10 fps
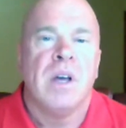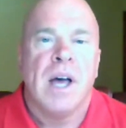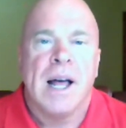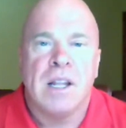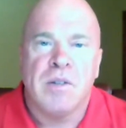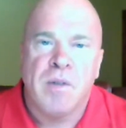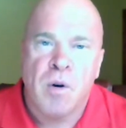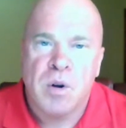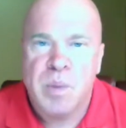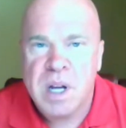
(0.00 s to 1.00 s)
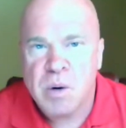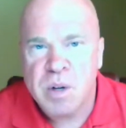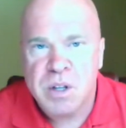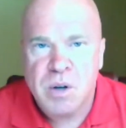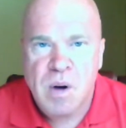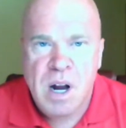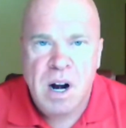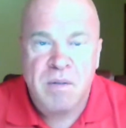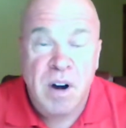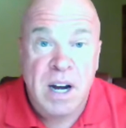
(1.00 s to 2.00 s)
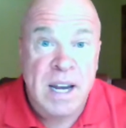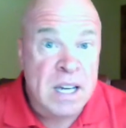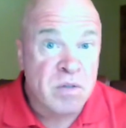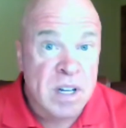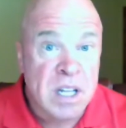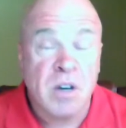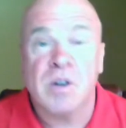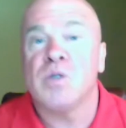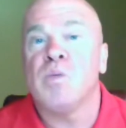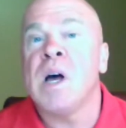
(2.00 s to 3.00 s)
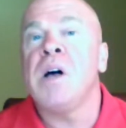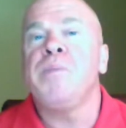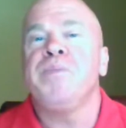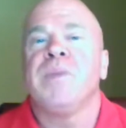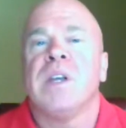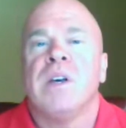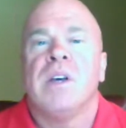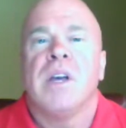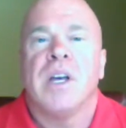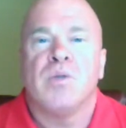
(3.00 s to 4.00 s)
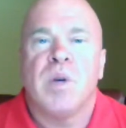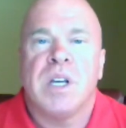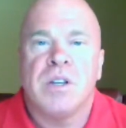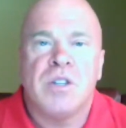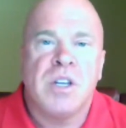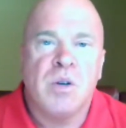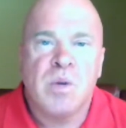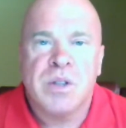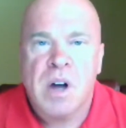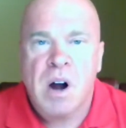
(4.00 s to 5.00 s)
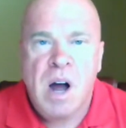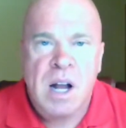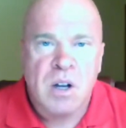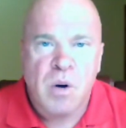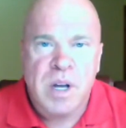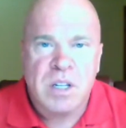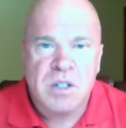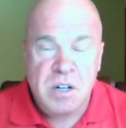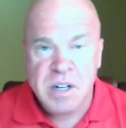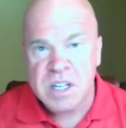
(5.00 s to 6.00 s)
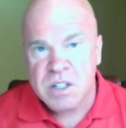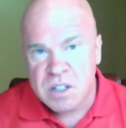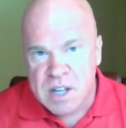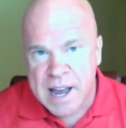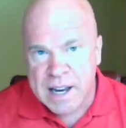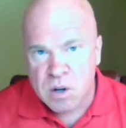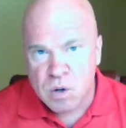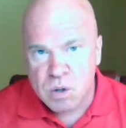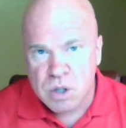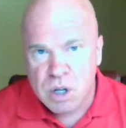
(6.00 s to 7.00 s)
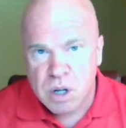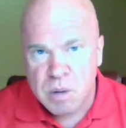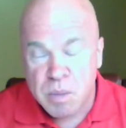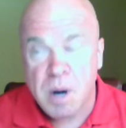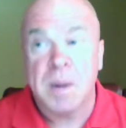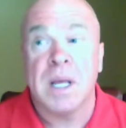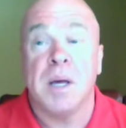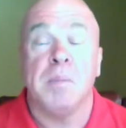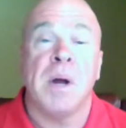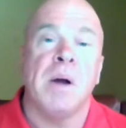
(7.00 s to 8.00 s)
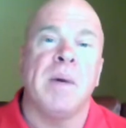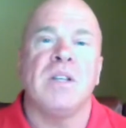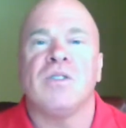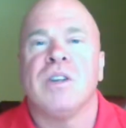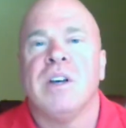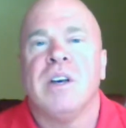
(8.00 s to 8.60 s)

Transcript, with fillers: I look forward to being with you on our very next video as well as we continue with our ongoing series entitled Permanent Impairments